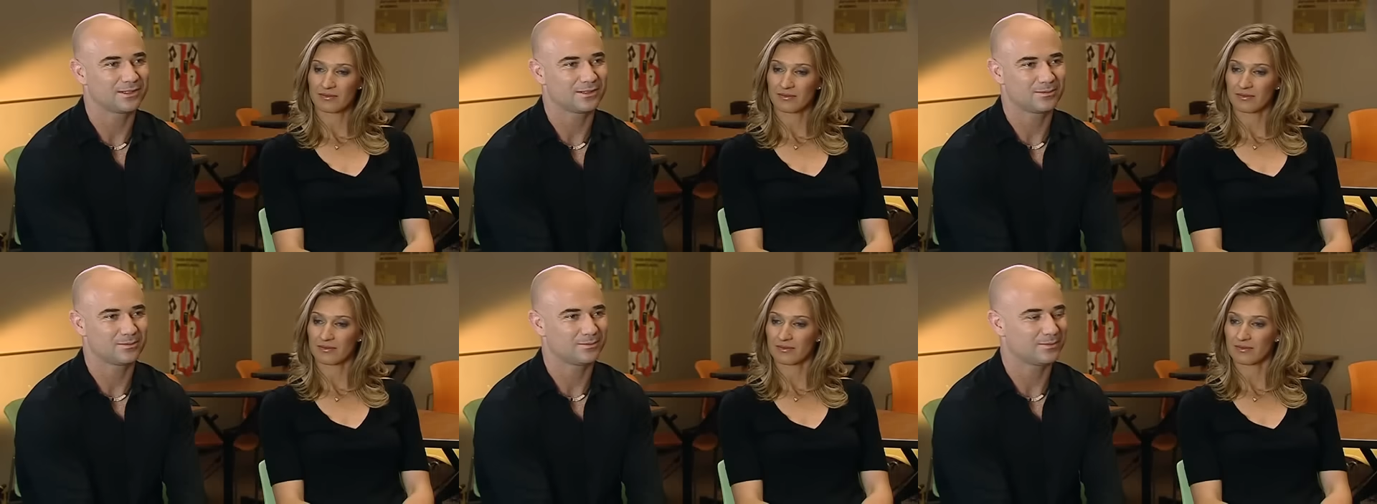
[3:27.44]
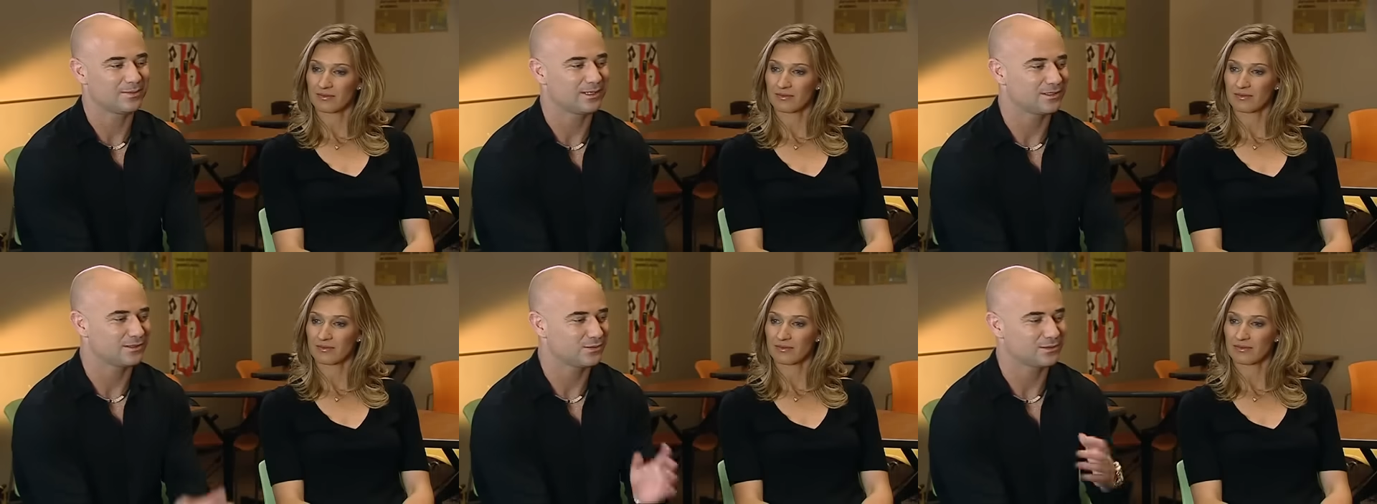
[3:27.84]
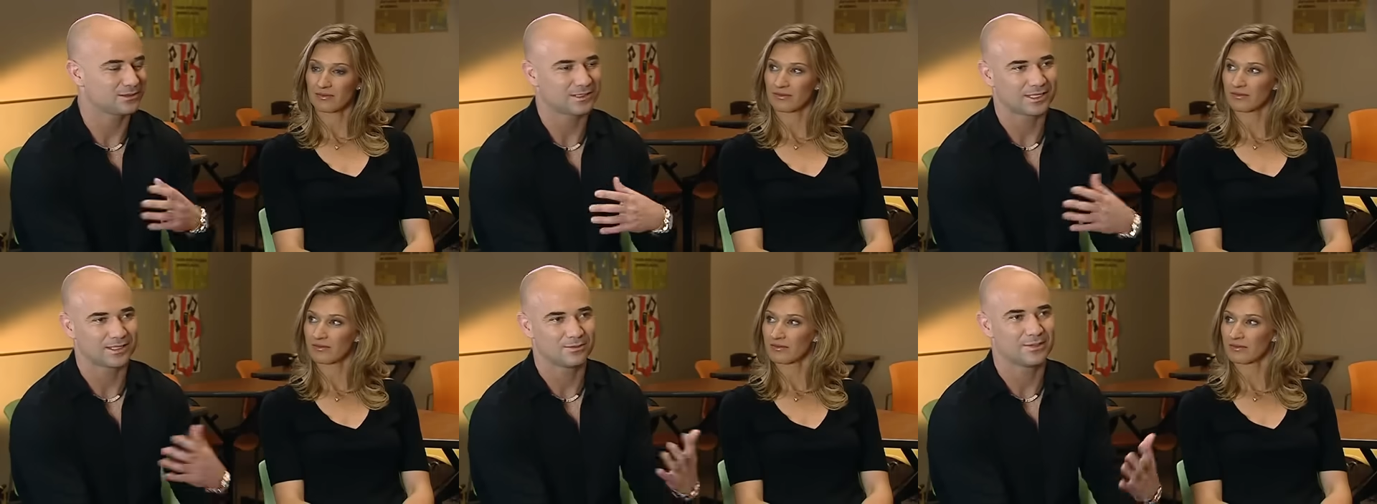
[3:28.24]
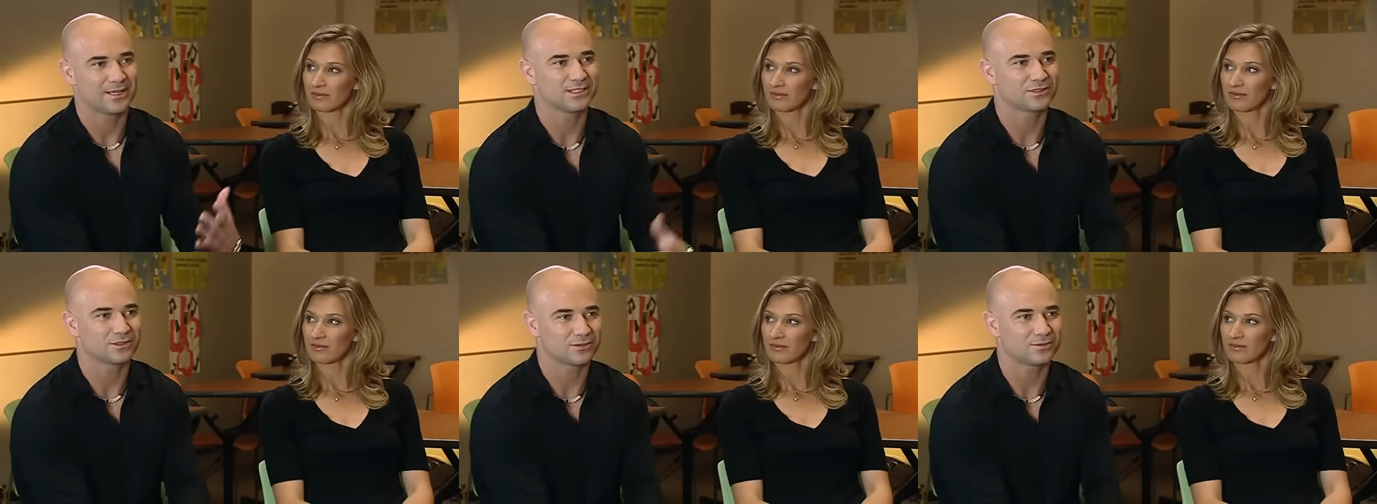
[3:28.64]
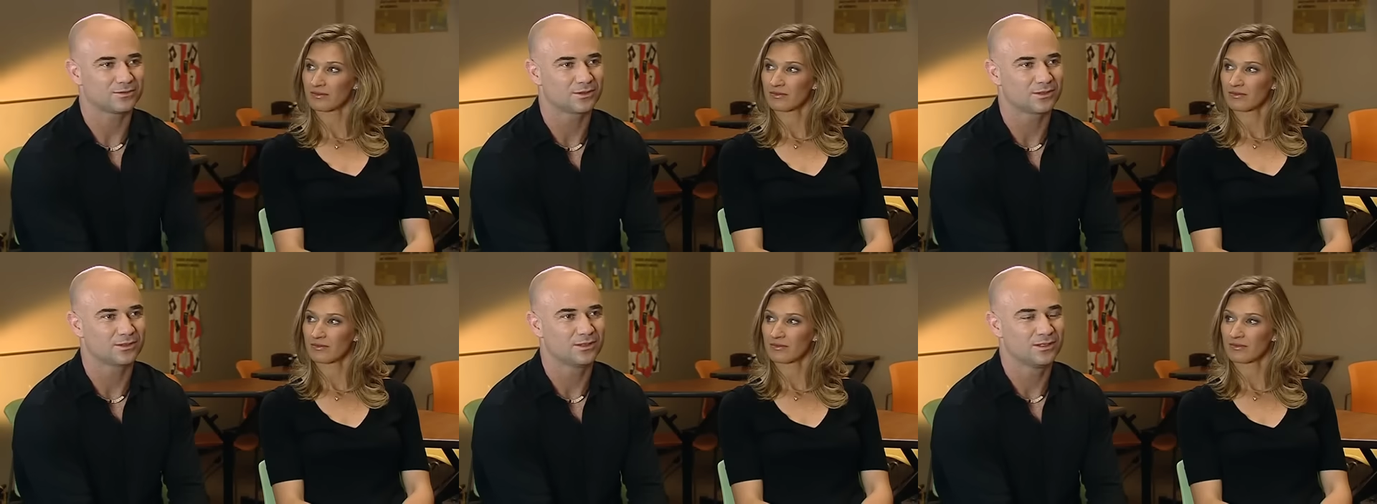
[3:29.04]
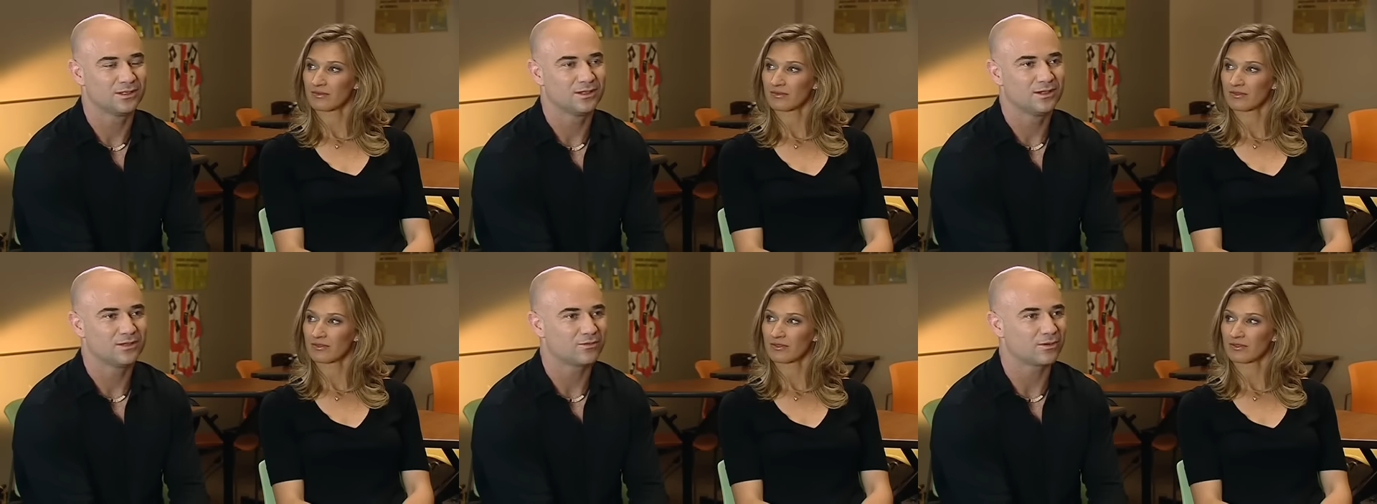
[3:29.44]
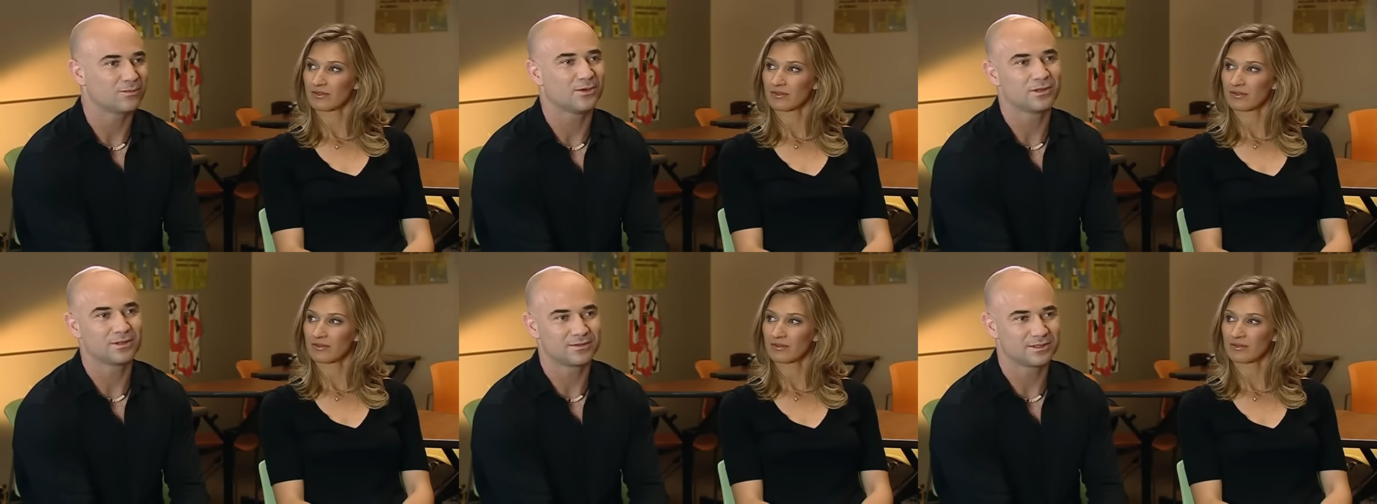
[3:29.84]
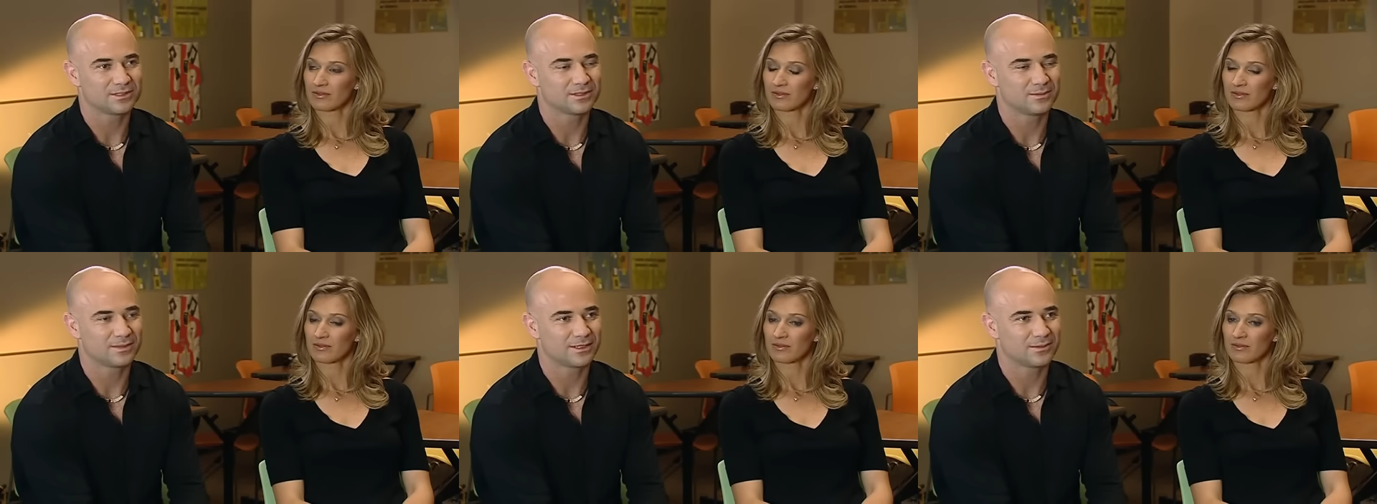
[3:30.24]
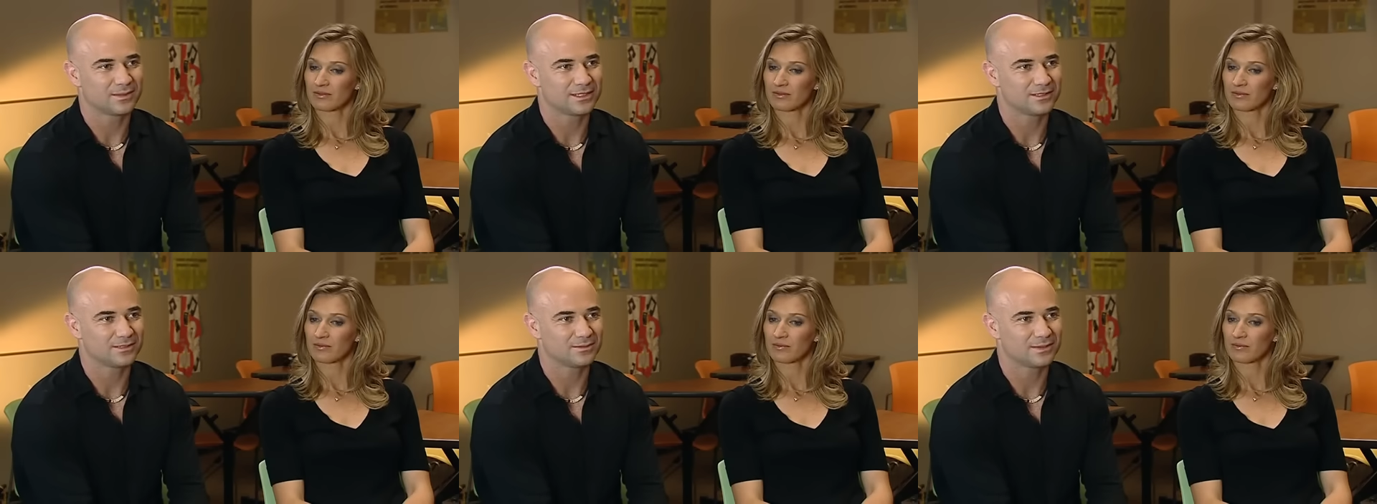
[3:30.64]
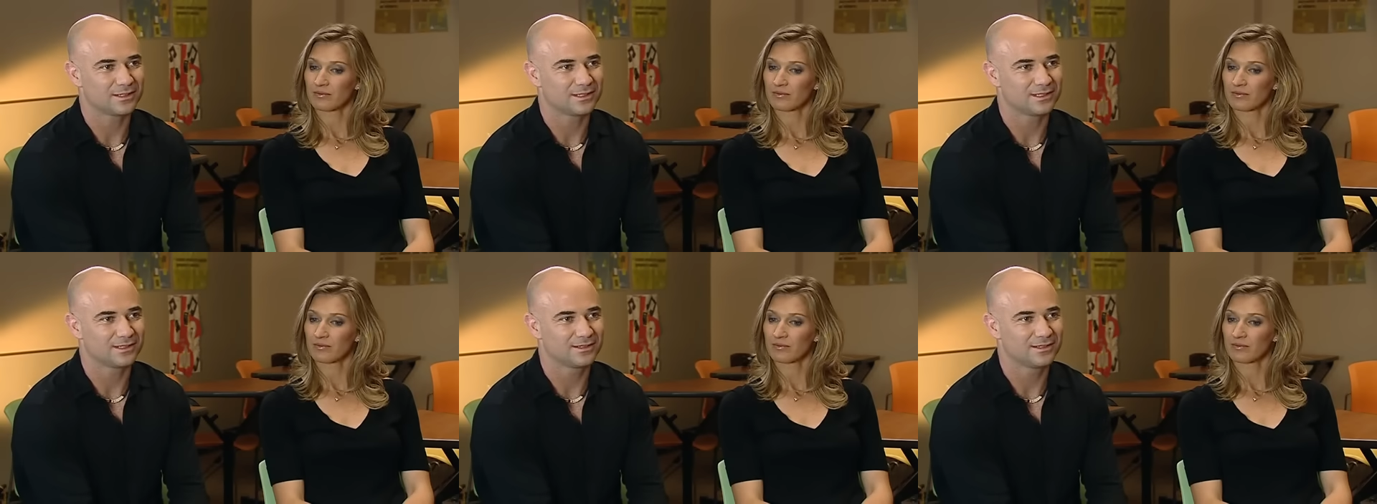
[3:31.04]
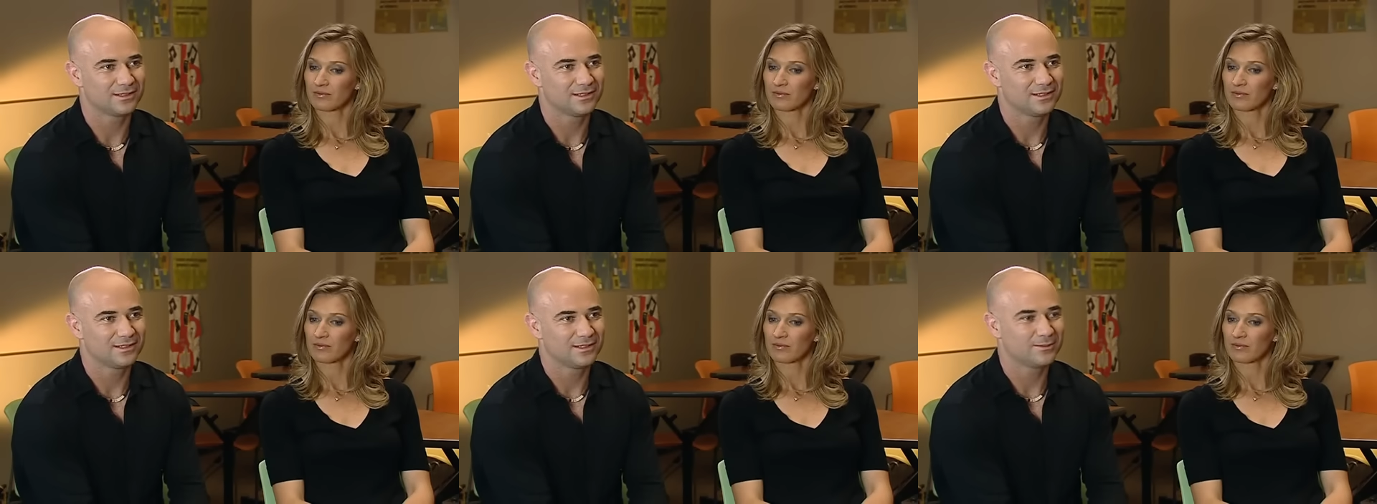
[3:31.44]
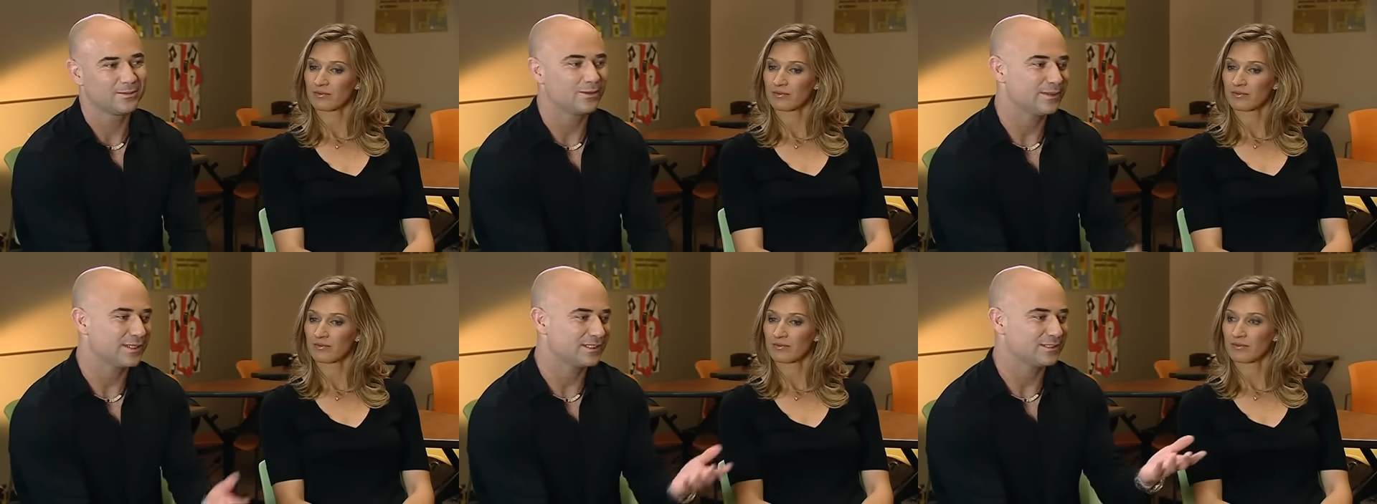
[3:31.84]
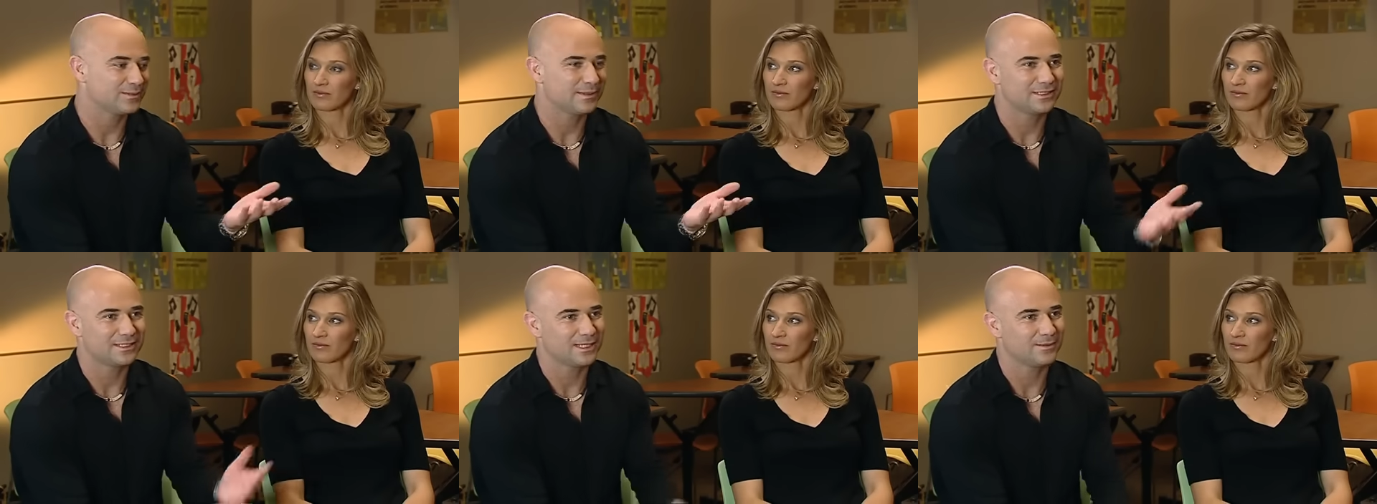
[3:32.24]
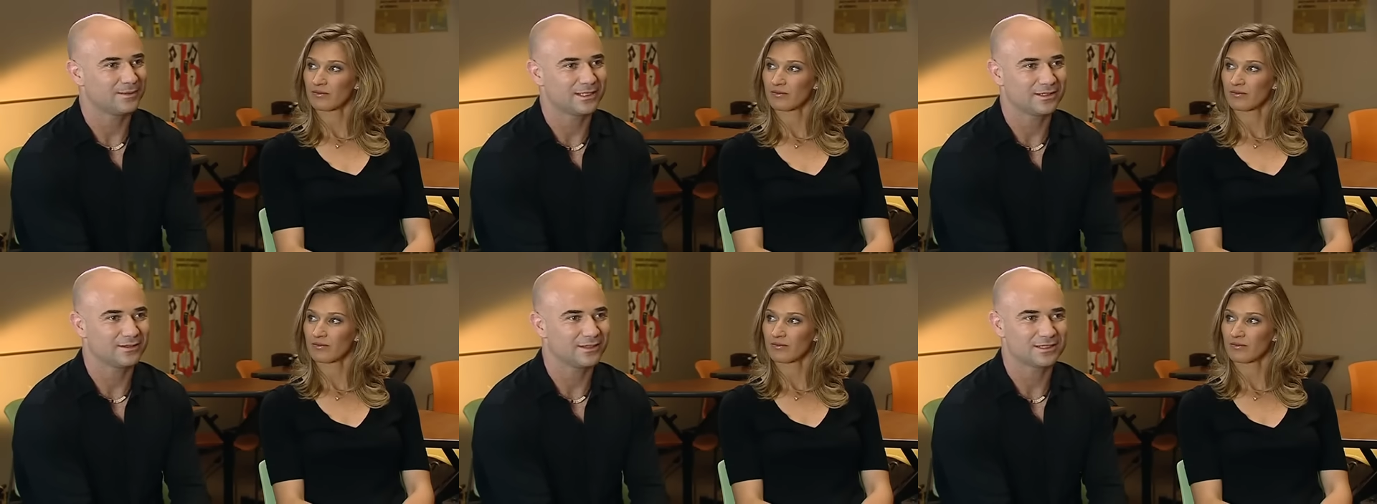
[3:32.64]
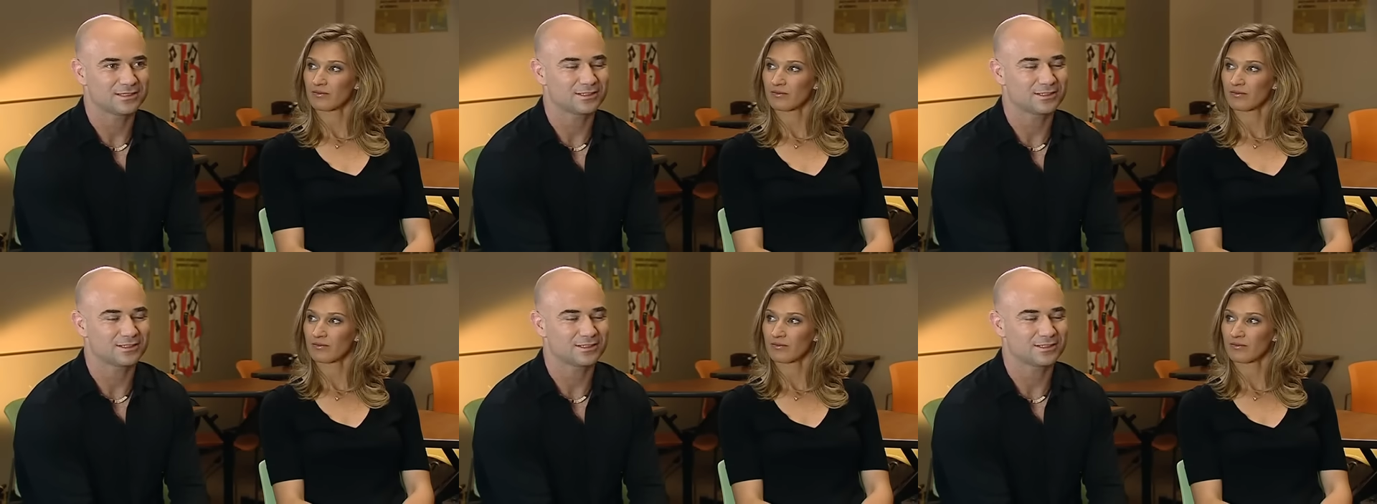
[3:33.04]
Speaker 1: there in Paris was kind of magical for both of us in many ways. But we got to spend time together that